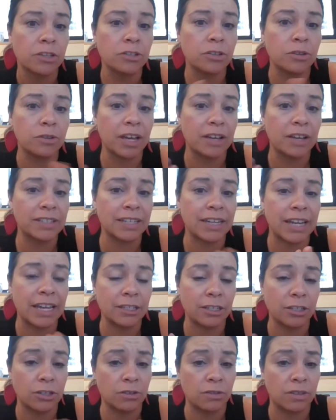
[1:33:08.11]

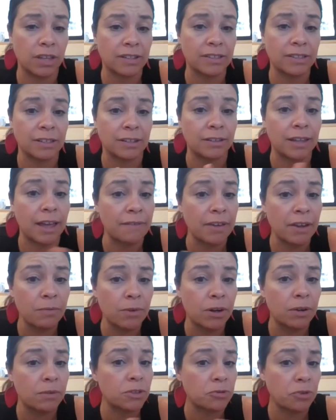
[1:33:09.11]
2008 to 2011
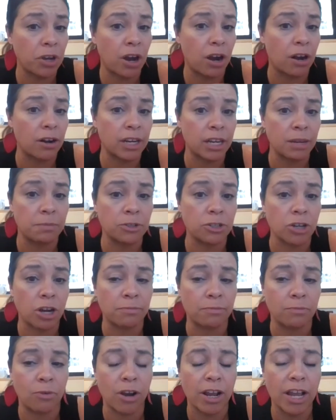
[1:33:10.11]
when it was really hard to keep a
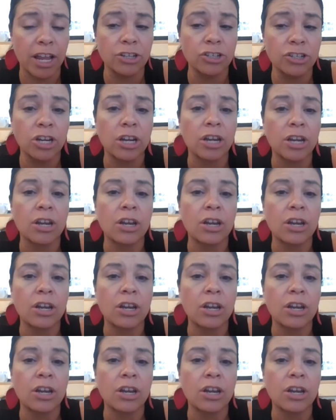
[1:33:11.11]
job and mortgage,